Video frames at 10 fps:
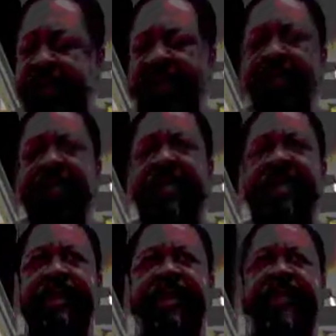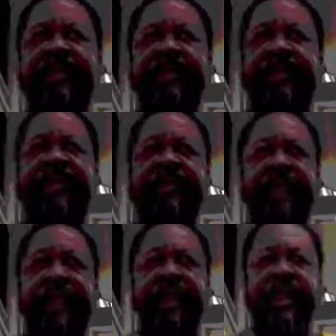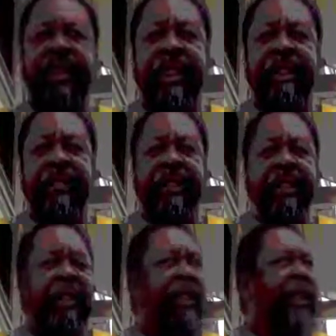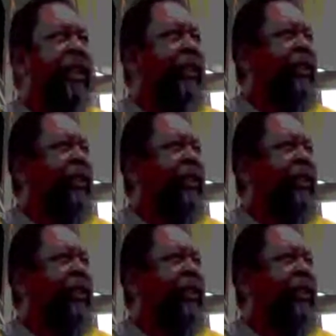so we may stay attentive, man. That's what the elect